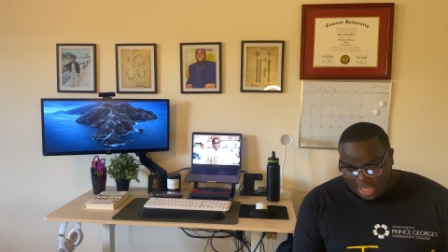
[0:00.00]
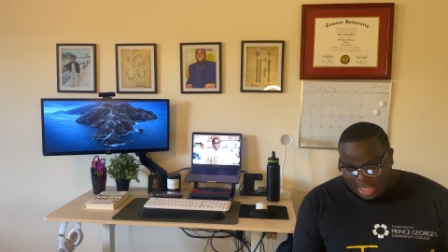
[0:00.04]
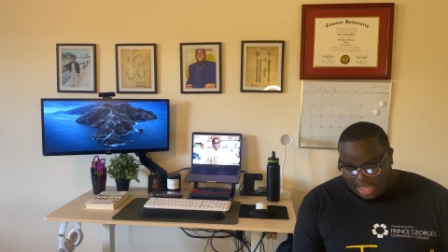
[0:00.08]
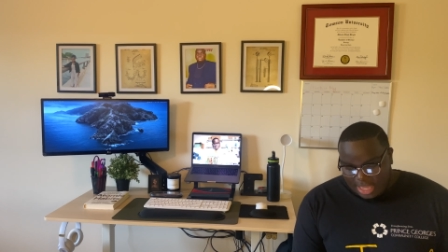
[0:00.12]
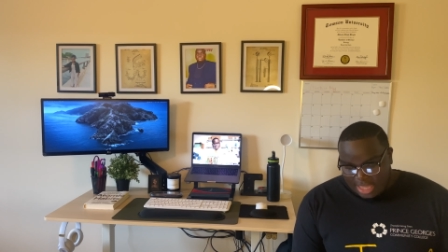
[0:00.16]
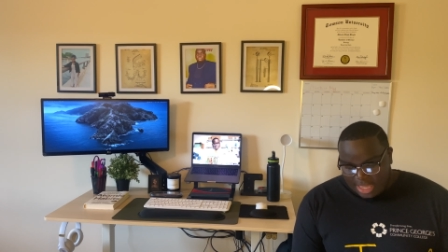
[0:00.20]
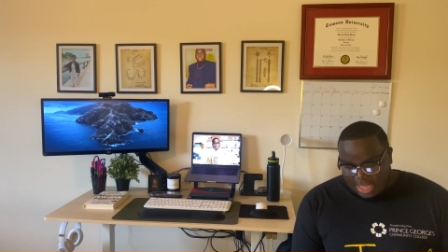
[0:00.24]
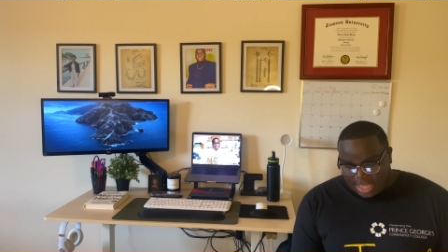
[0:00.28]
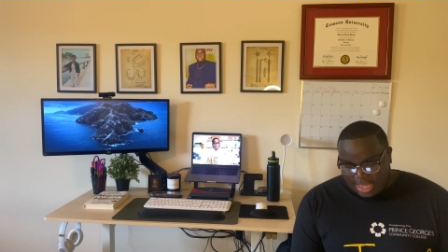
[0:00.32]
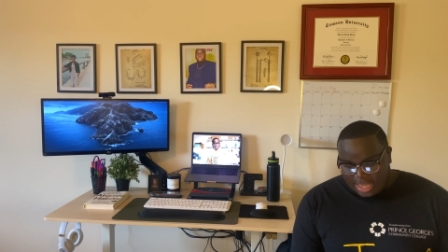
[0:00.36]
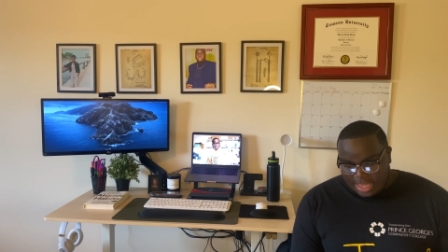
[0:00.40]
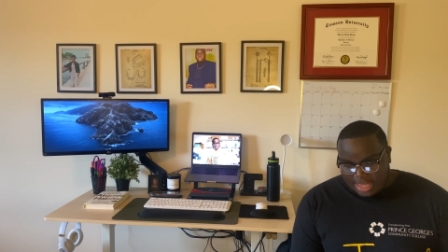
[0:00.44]

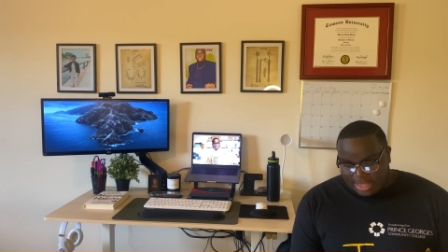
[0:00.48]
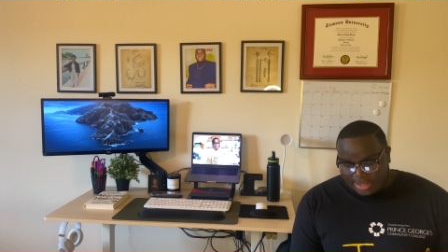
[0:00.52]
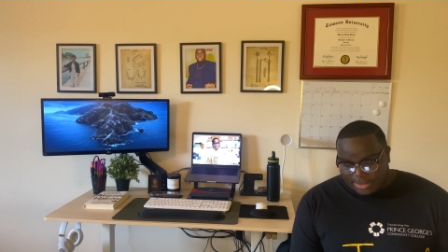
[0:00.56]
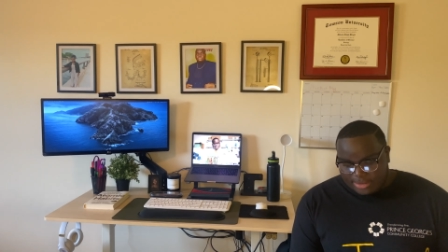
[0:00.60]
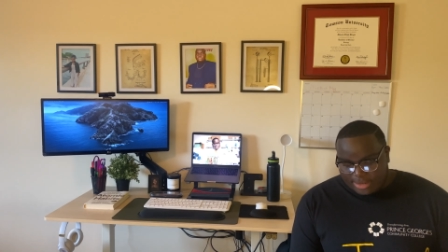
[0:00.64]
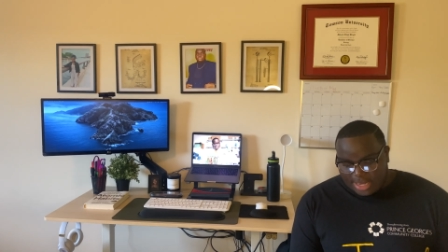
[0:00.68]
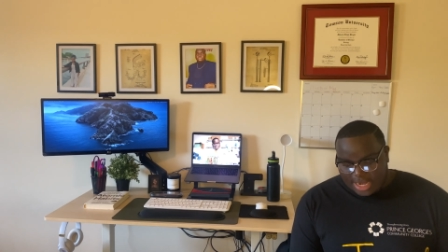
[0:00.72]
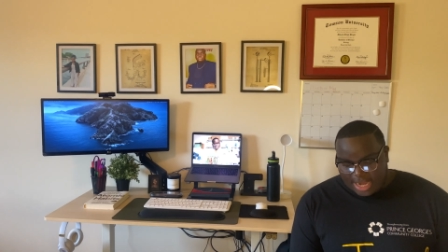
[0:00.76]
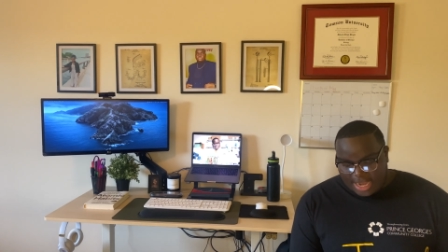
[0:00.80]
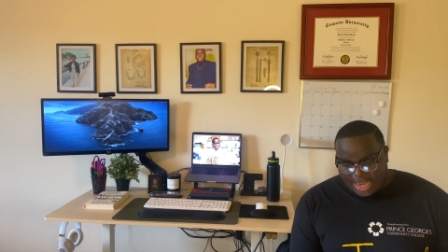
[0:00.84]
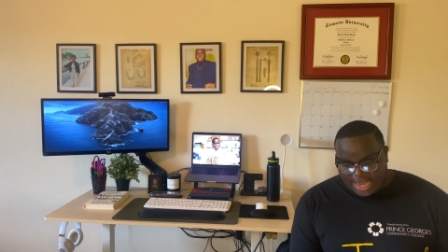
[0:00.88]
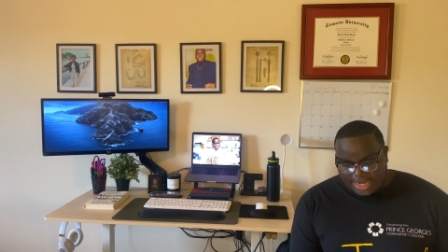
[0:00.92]
And
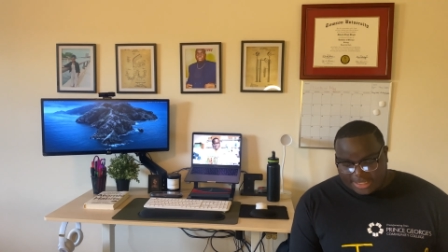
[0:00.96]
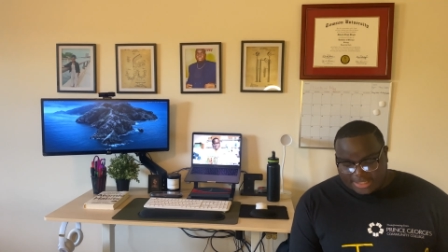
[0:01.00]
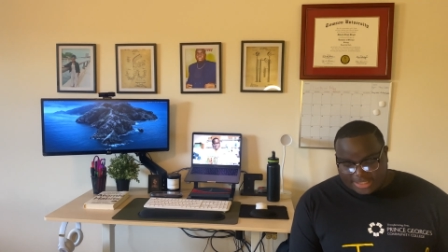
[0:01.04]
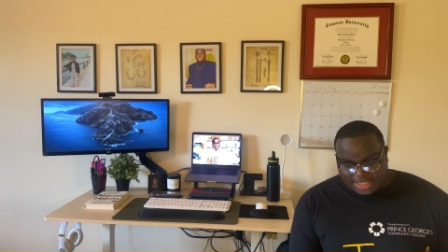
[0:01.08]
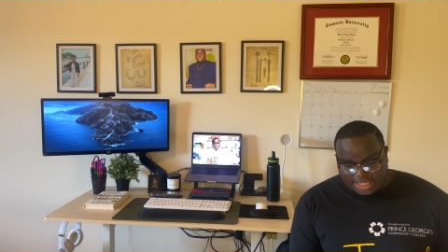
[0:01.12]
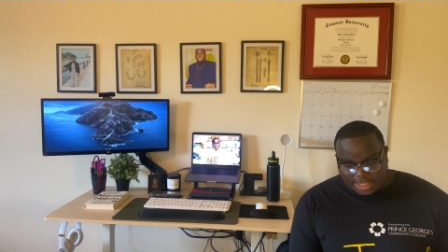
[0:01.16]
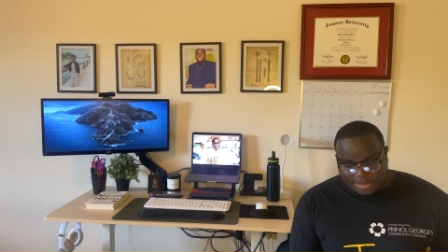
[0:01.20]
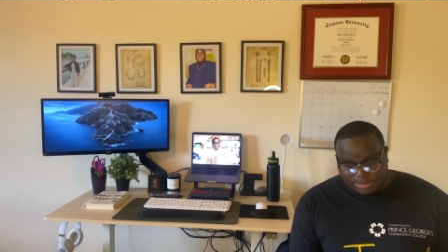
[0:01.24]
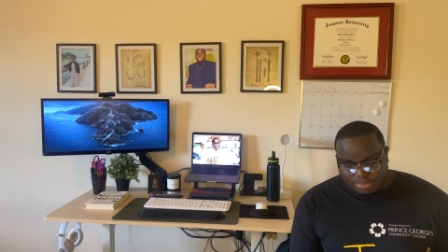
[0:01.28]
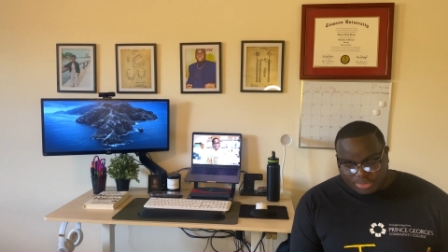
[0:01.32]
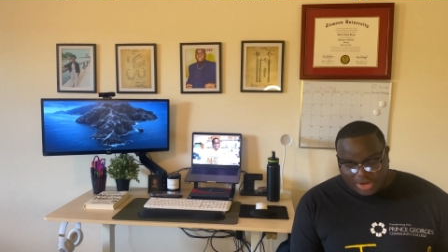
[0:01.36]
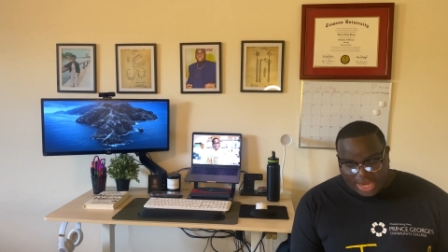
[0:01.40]
I
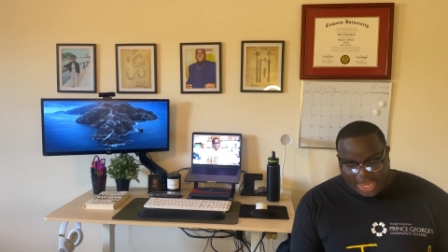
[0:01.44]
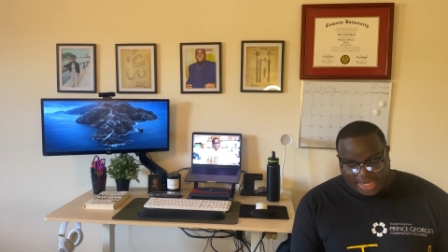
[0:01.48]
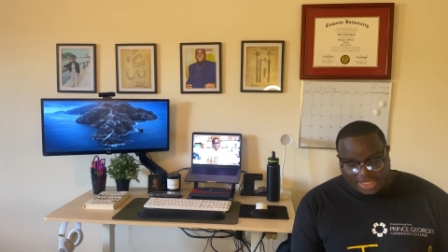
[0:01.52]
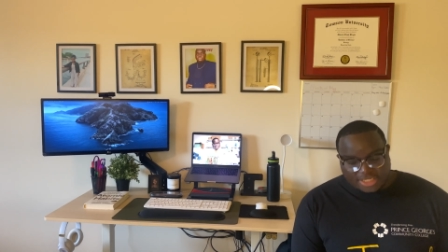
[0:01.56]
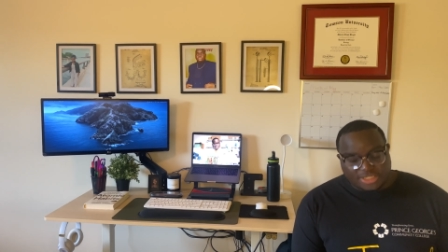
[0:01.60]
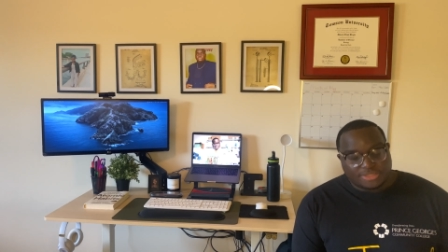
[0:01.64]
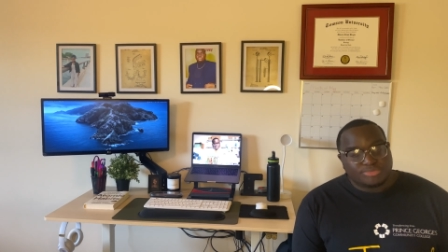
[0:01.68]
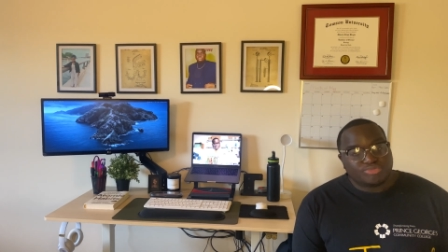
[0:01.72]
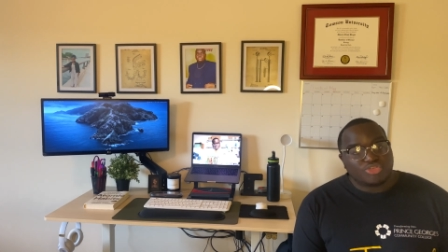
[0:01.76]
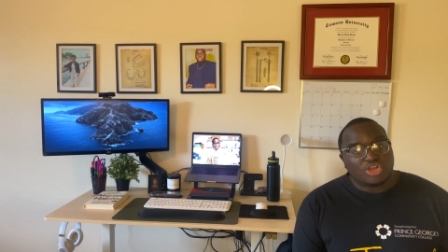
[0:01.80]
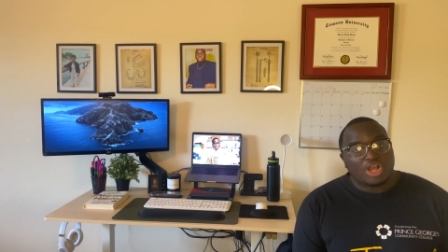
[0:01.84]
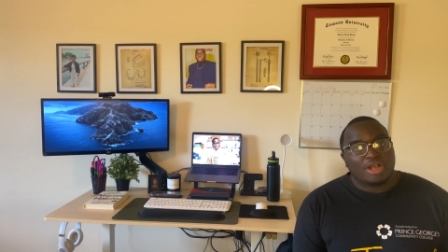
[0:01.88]
did
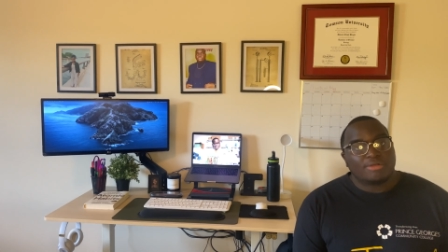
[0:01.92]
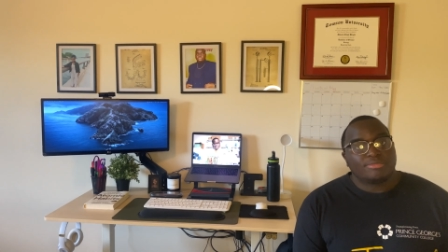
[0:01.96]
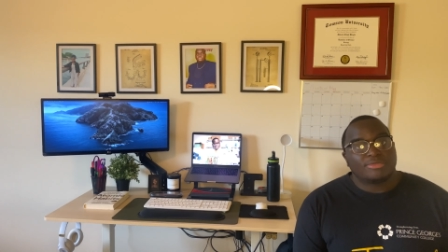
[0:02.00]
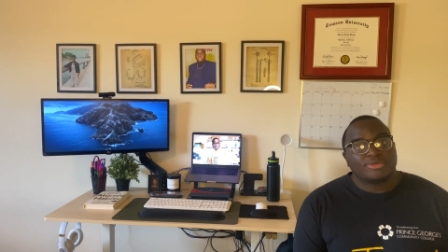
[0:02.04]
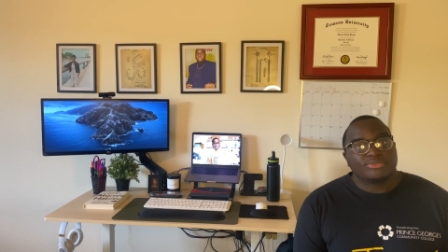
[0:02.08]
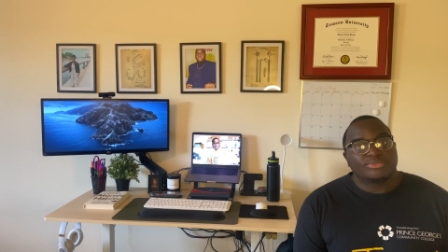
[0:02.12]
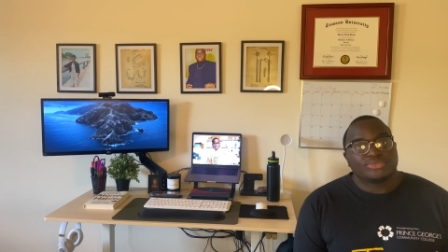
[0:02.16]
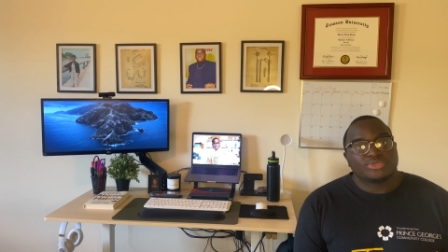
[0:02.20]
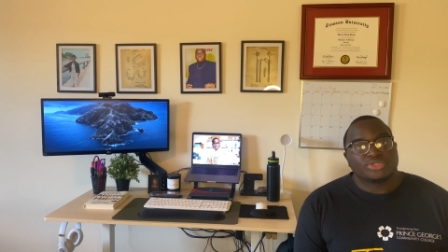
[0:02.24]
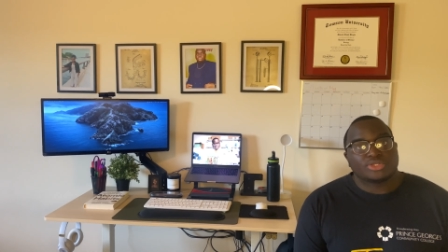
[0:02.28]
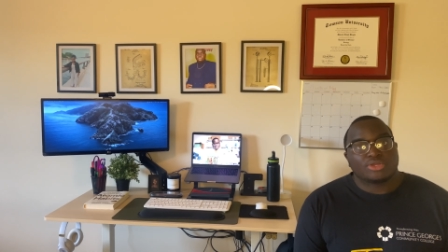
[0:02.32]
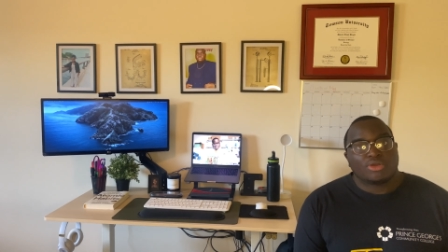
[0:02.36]
practice
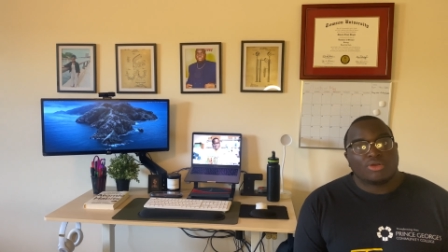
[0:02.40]
problems